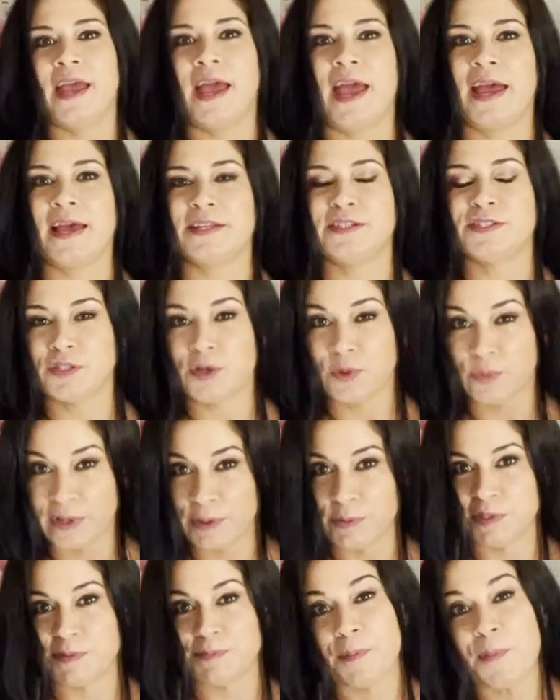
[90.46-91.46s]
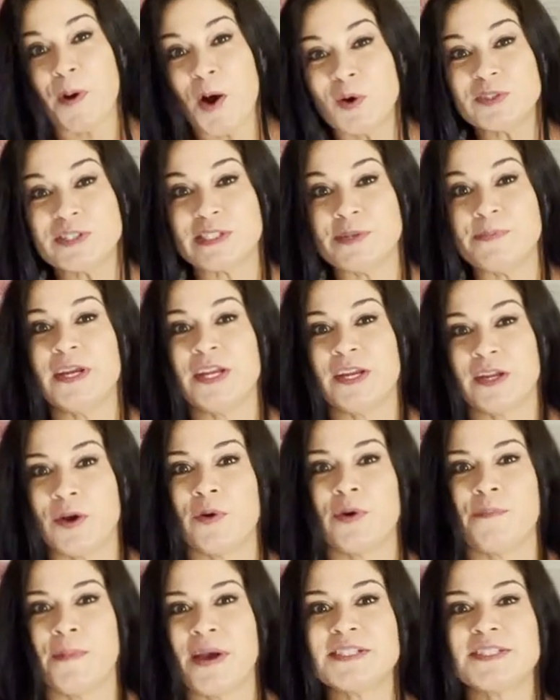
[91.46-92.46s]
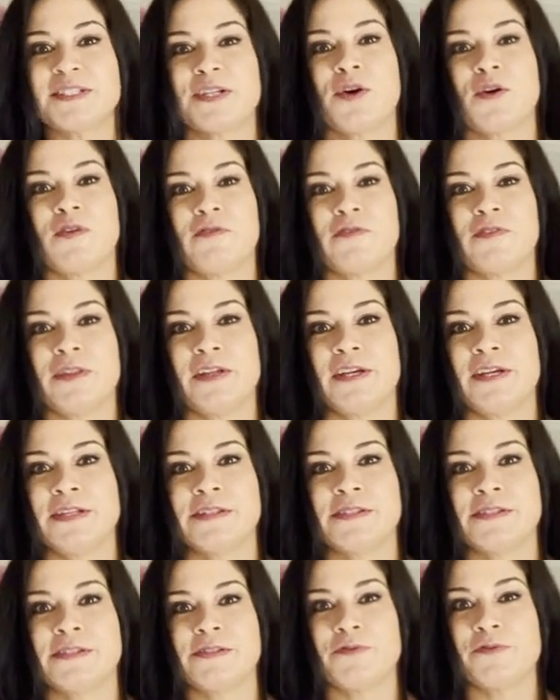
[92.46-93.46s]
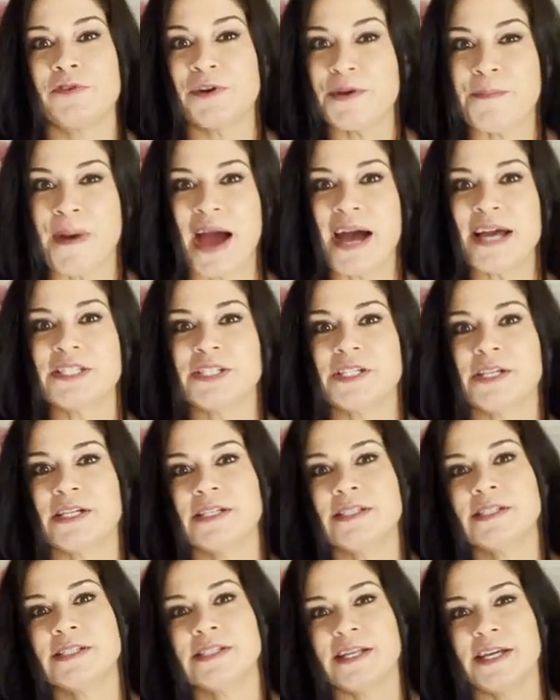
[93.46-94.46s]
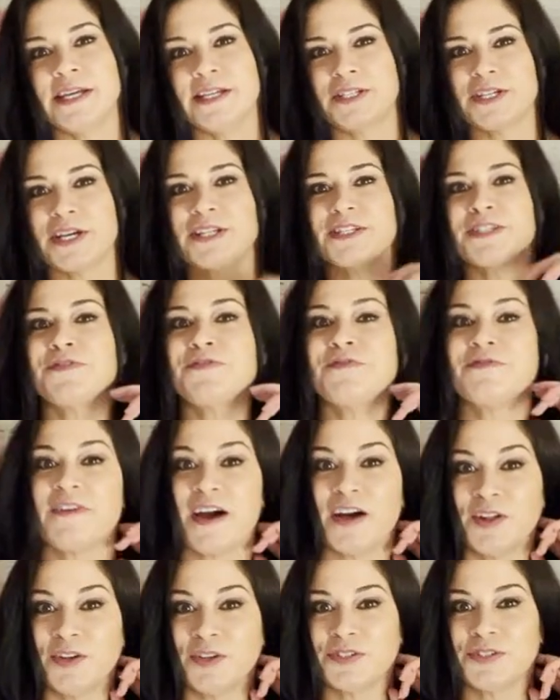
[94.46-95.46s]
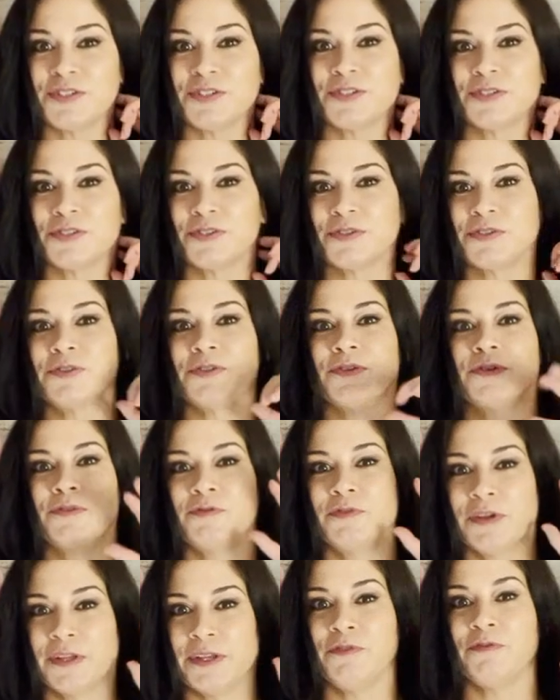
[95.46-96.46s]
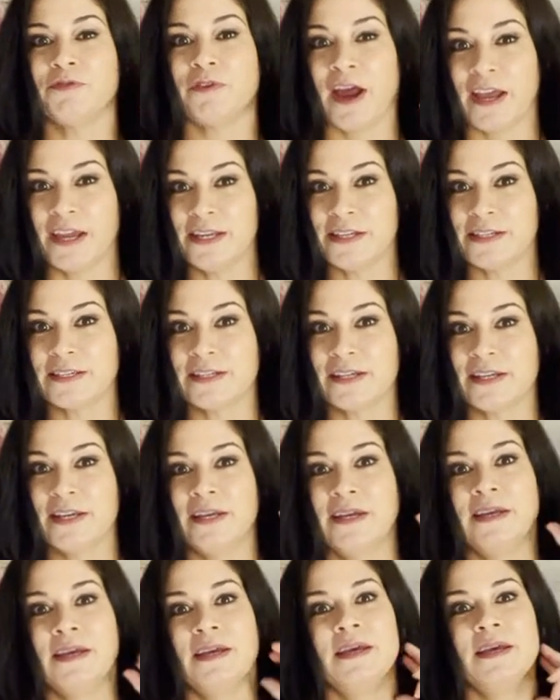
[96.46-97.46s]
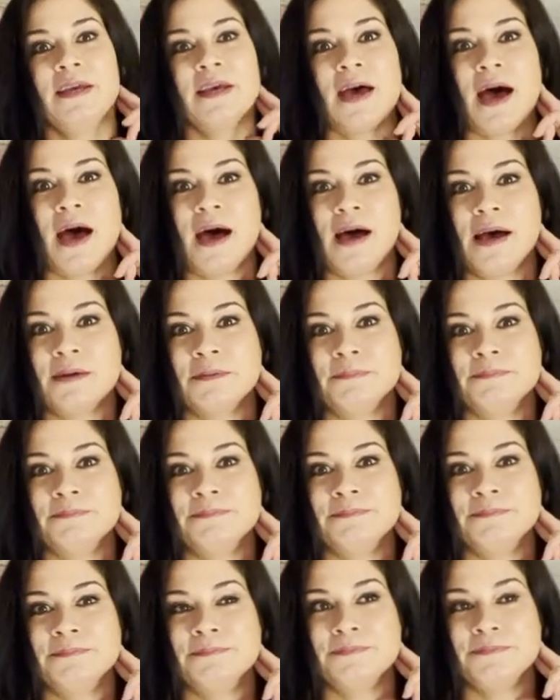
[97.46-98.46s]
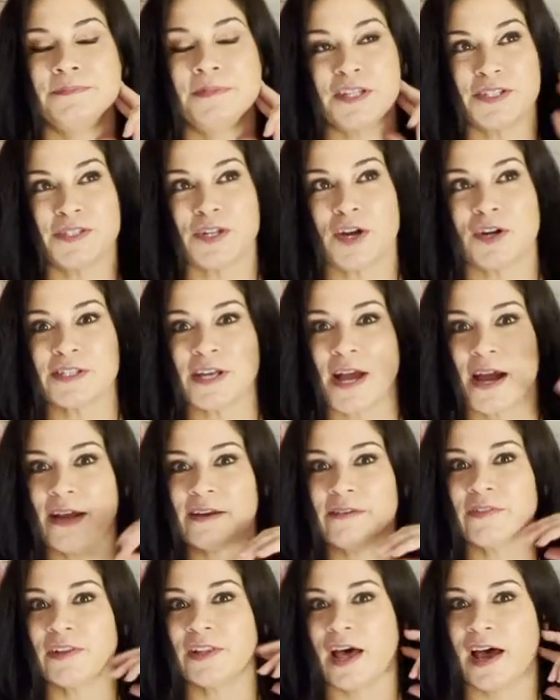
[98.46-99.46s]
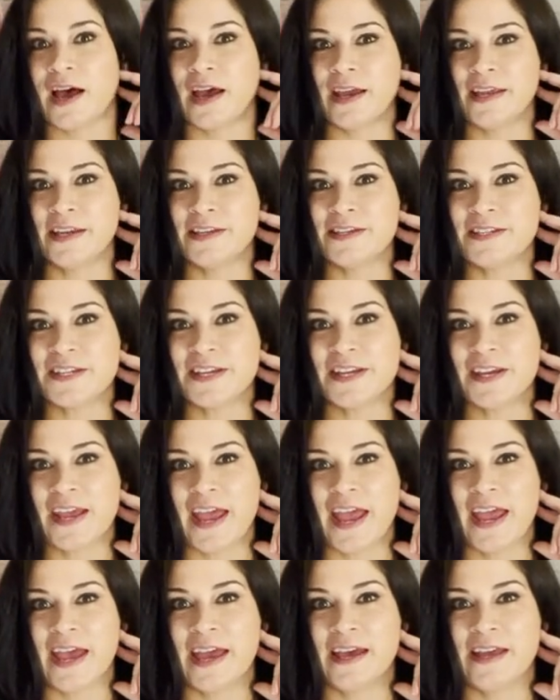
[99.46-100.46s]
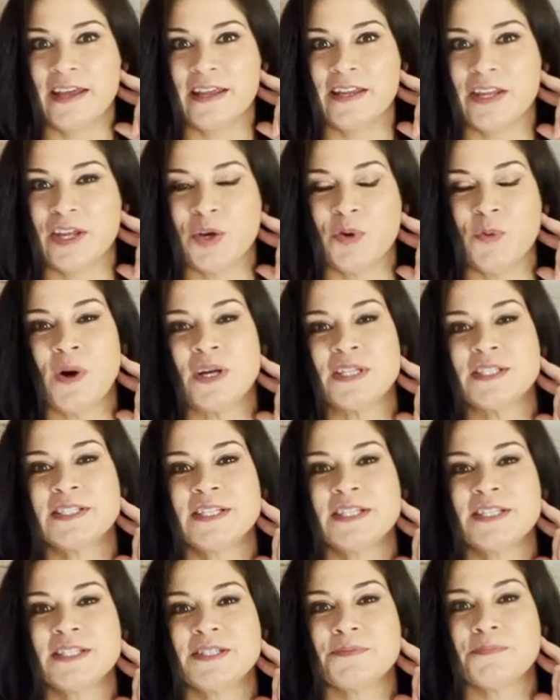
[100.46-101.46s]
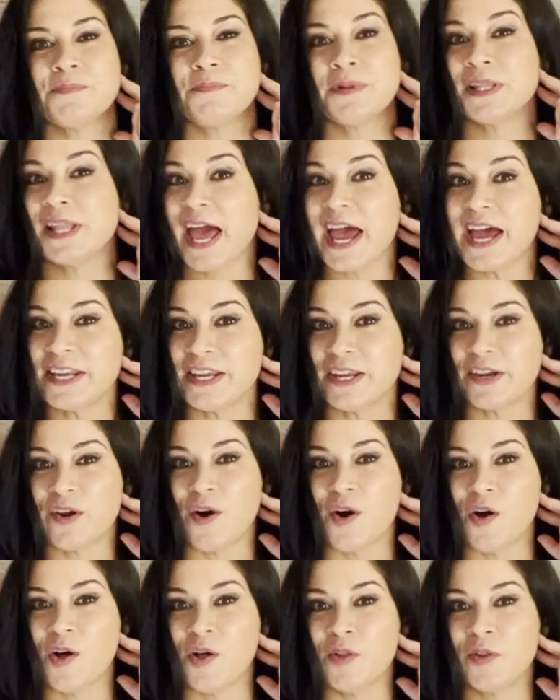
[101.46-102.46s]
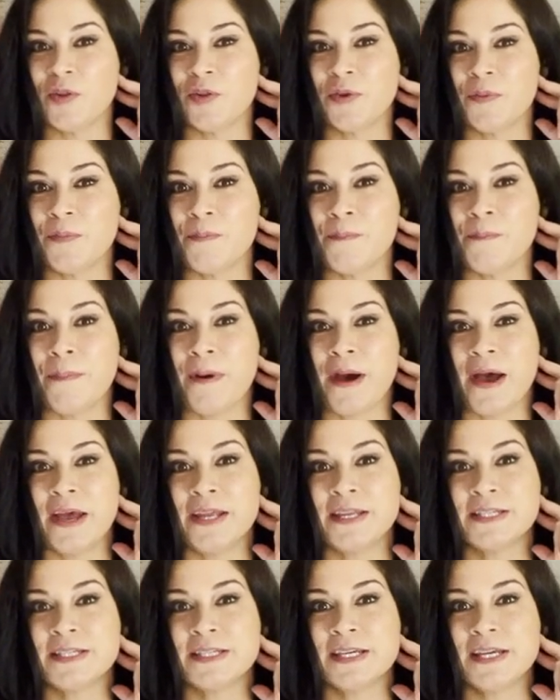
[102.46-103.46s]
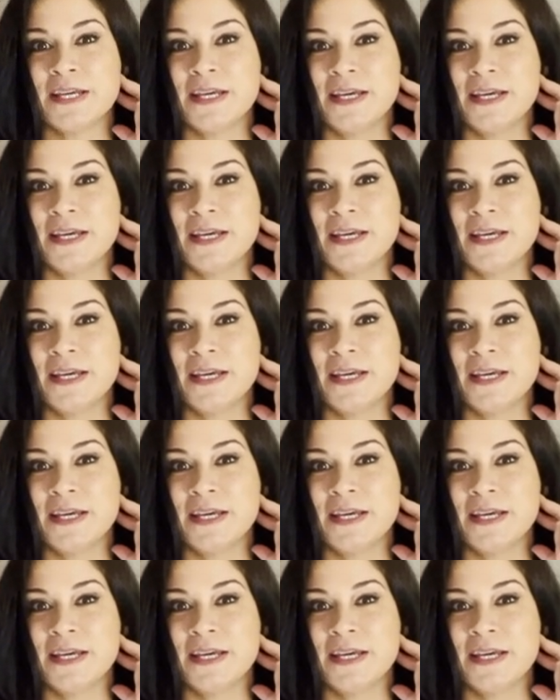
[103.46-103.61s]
And so when it was proposed to me to go to Mexico for these three matches, it just felt really right. The stars kind of aligned, and it wasn't planned at all, but